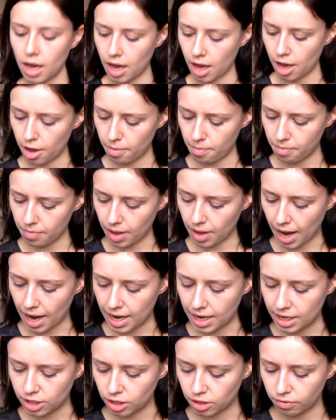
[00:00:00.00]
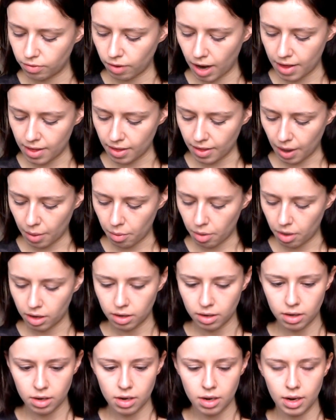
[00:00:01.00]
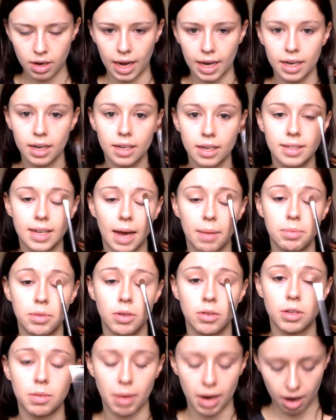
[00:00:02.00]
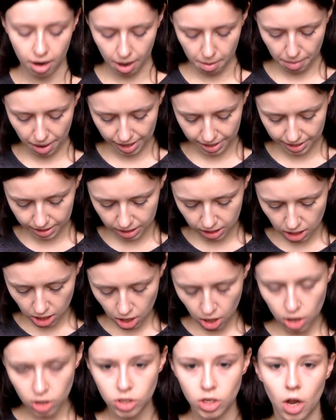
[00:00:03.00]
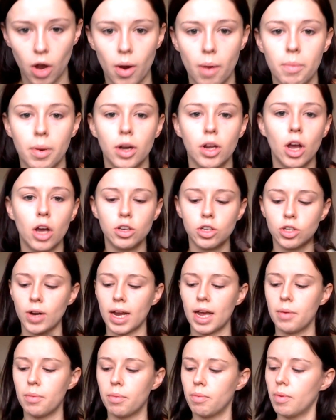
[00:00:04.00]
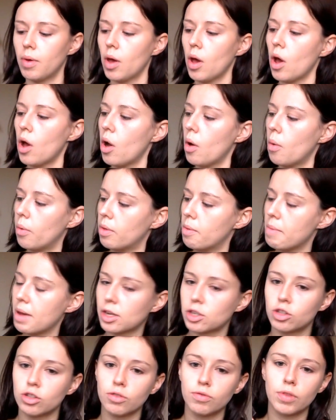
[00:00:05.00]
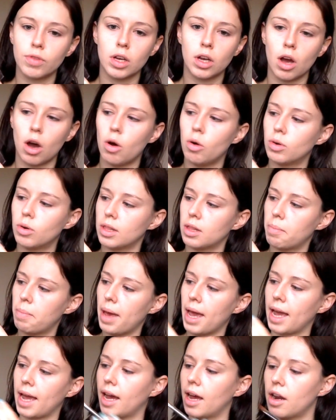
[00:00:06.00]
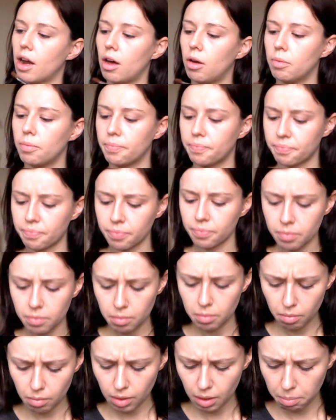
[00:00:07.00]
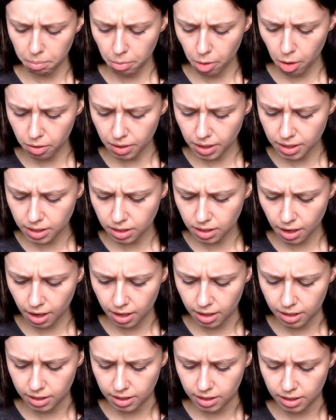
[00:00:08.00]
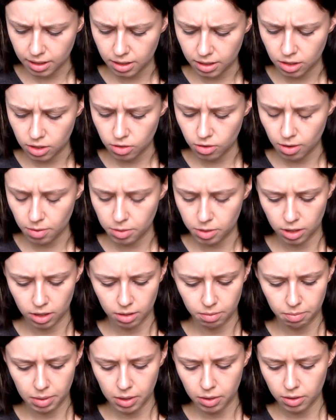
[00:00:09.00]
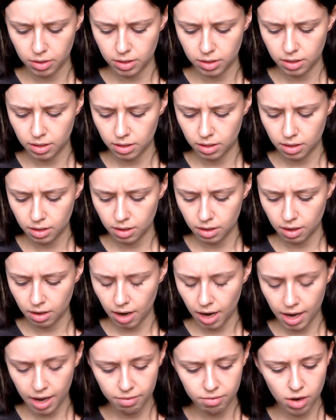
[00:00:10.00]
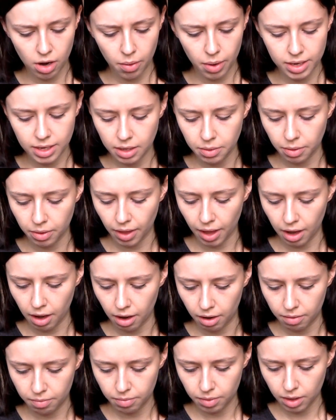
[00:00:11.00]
And I just find that one like dabs onto my eye best. So I'm going to go straight in with a mixture of the gold and the pink, and I'll put these colours in the description because I have no idea what they are.